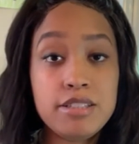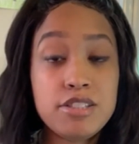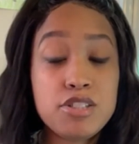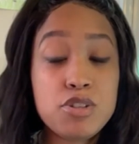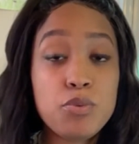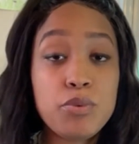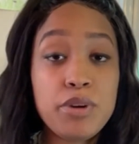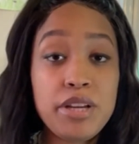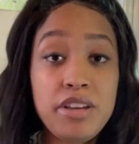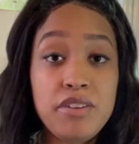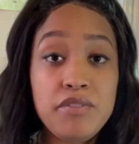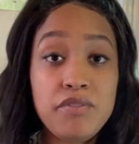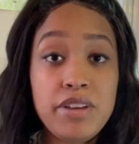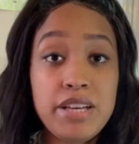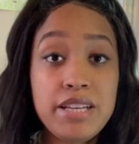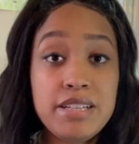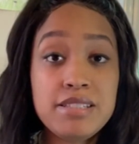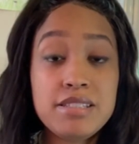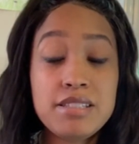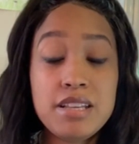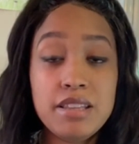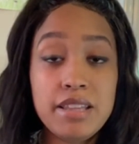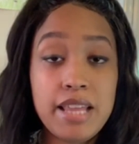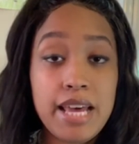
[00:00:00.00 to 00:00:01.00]
And to
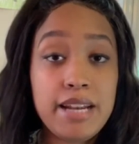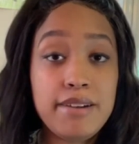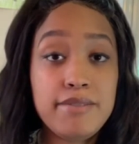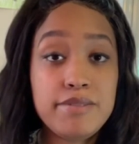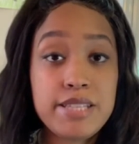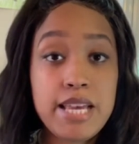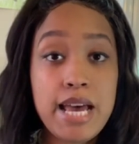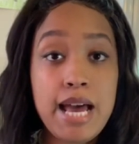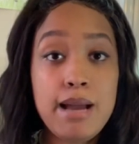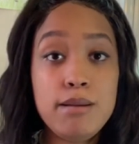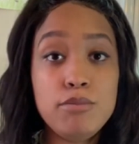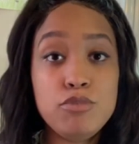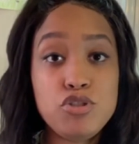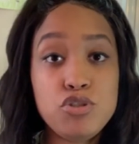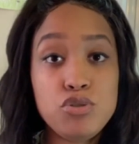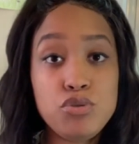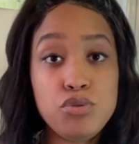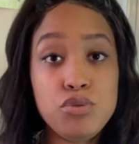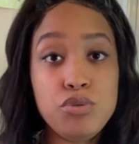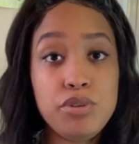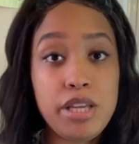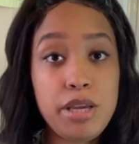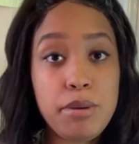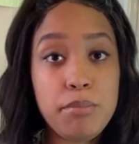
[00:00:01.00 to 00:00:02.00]
reinvest, a lot of times you
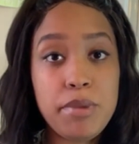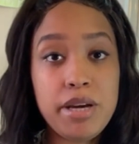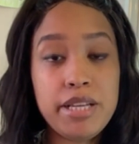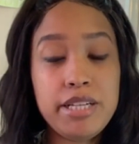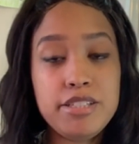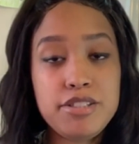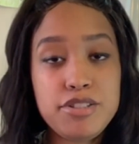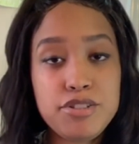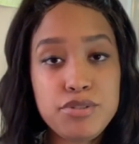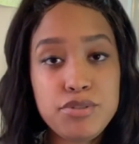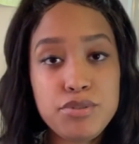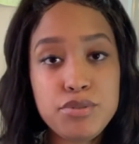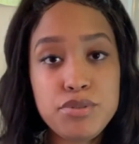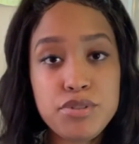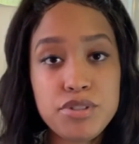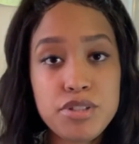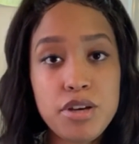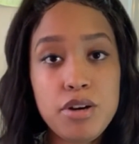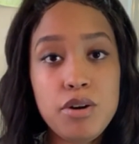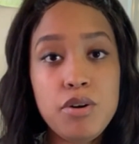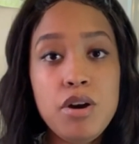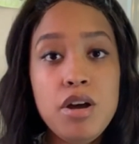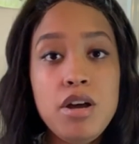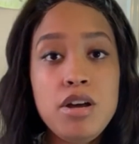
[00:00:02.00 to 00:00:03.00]
do need money to do
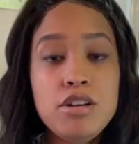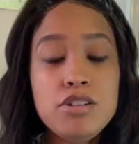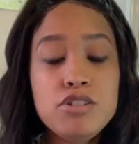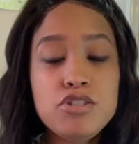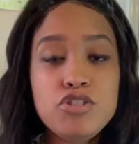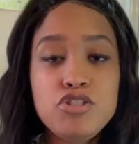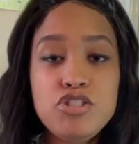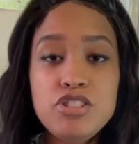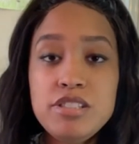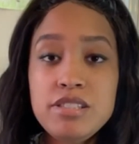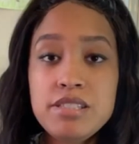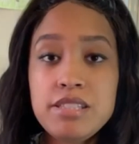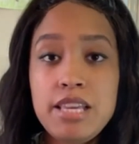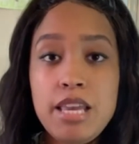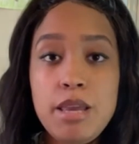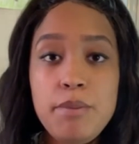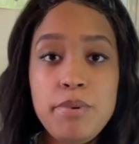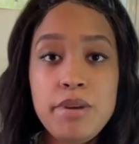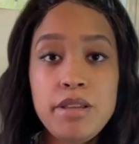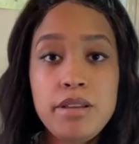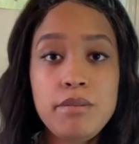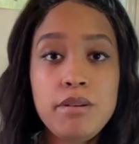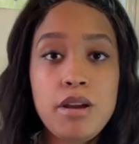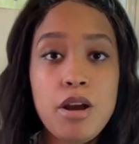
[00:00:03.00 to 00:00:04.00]
so. So just
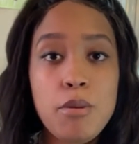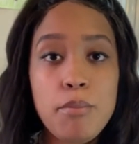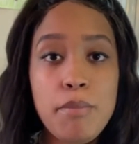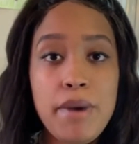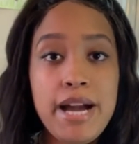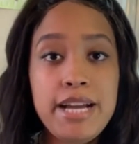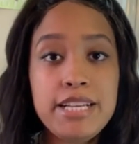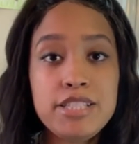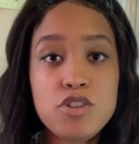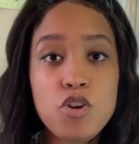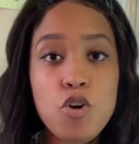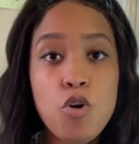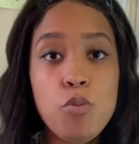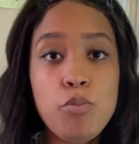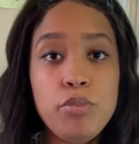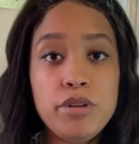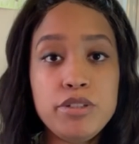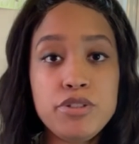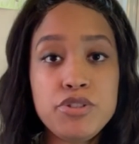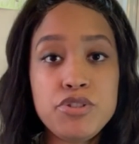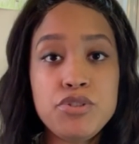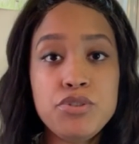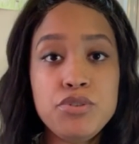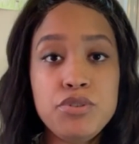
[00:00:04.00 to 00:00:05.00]
keeping our minds
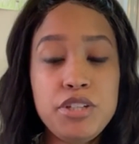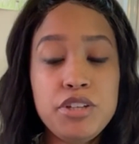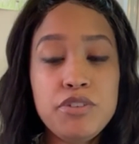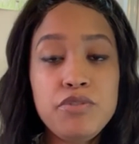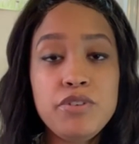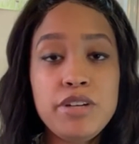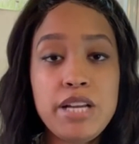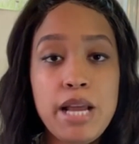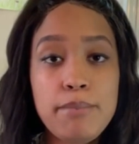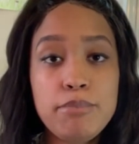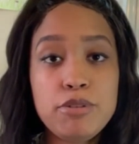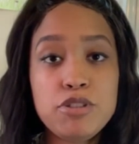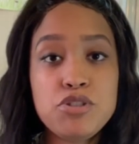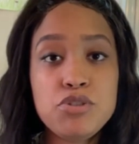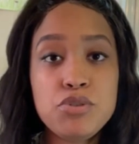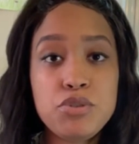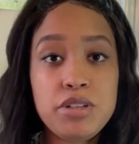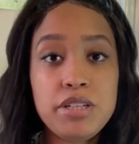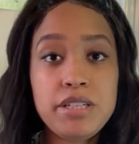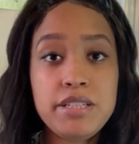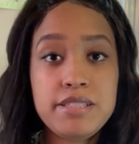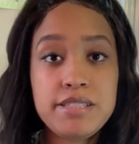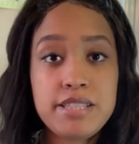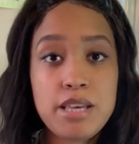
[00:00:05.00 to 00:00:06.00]
open to different
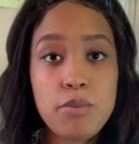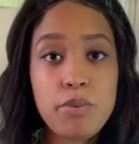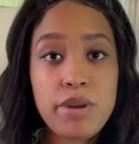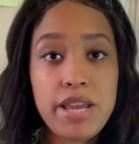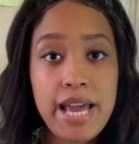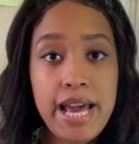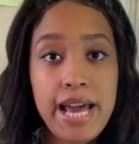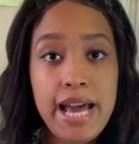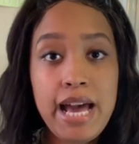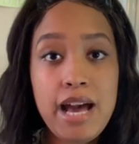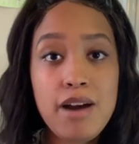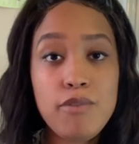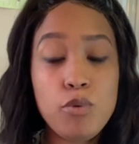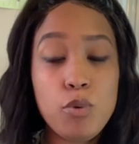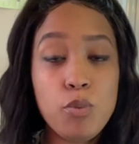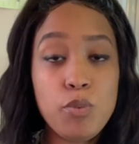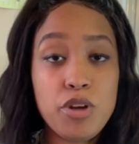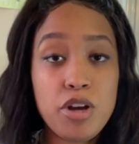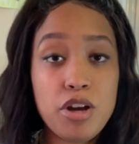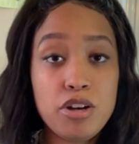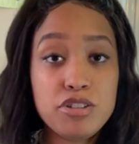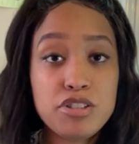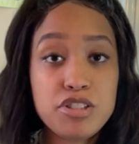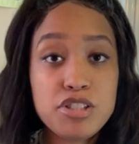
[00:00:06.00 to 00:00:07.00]
opportunities that we have when
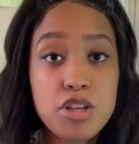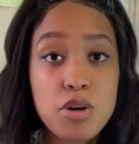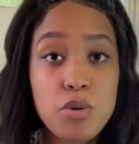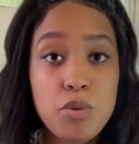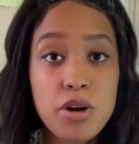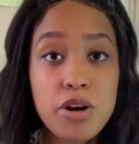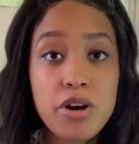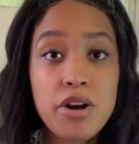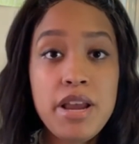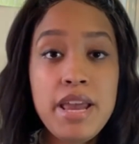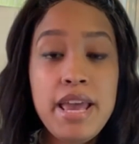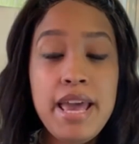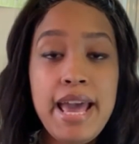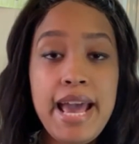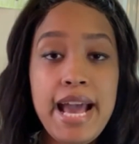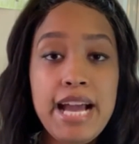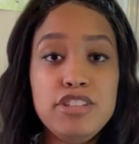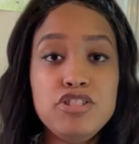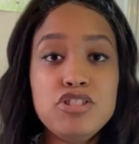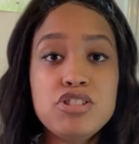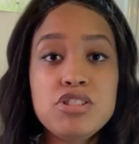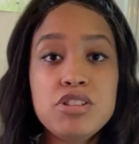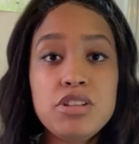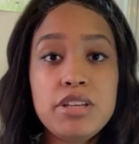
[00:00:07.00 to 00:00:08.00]
we are slower,
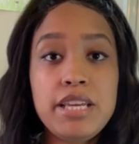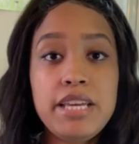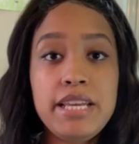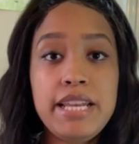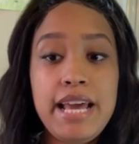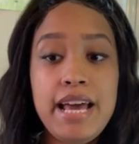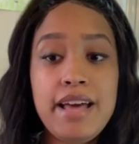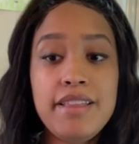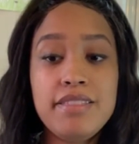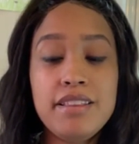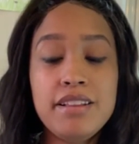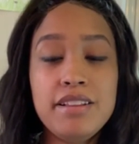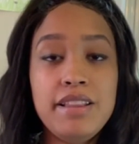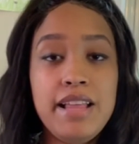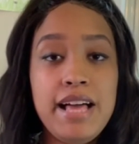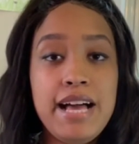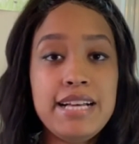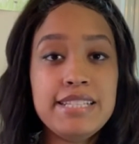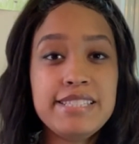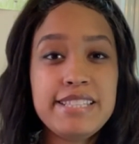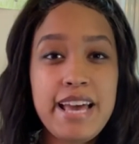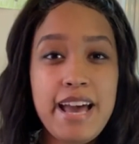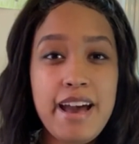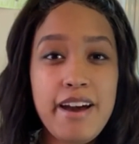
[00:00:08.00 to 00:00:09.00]
and just looking at the
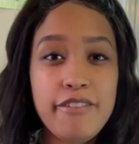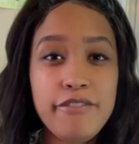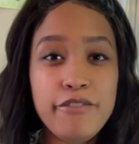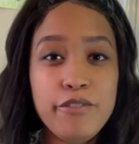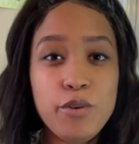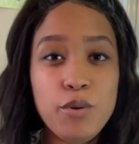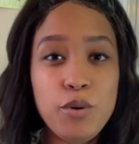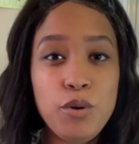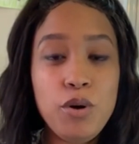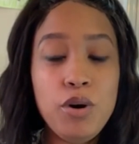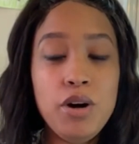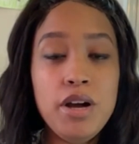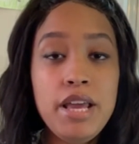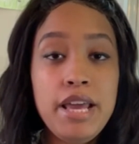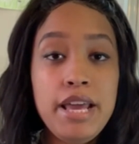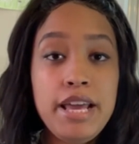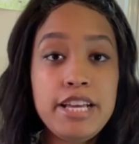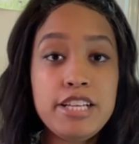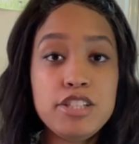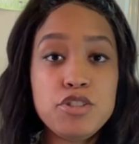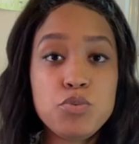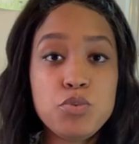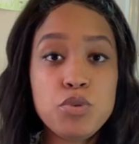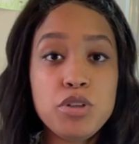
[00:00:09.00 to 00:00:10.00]
glass half full
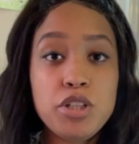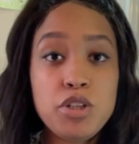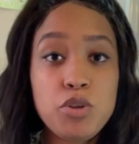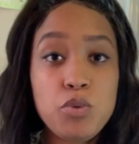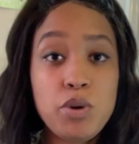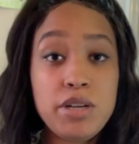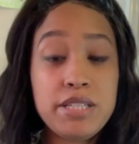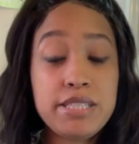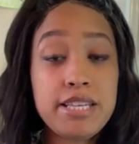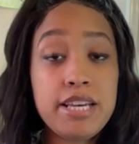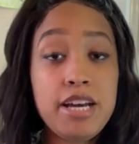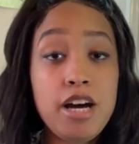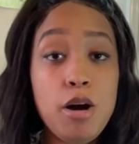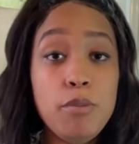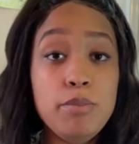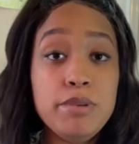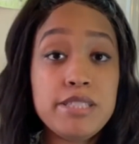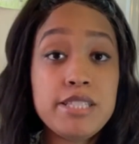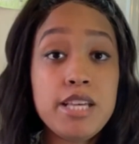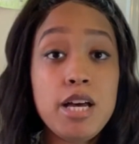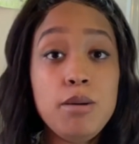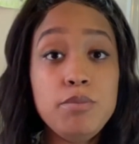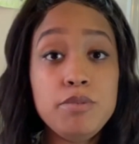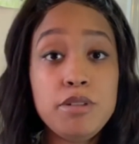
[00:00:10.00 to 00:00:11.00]
is really going to help.
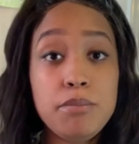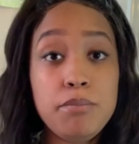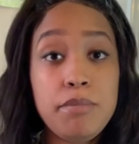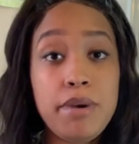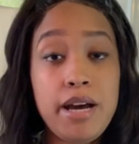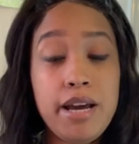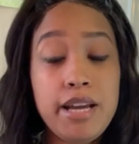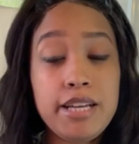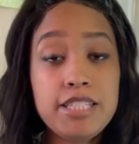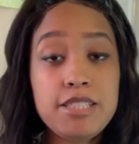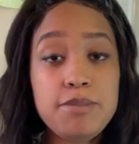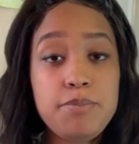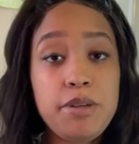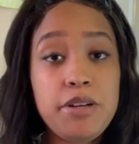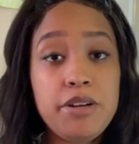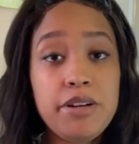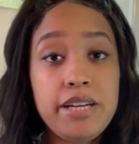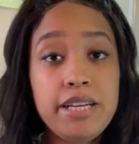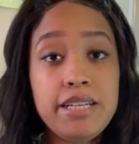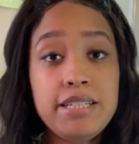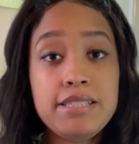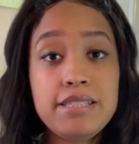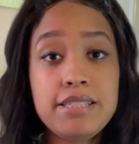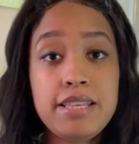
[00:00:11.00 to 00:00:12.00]
It's helped in my
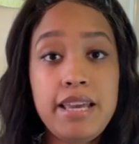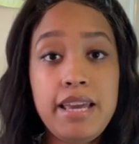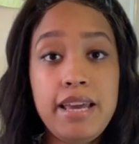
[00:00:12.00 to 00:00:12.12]
experience.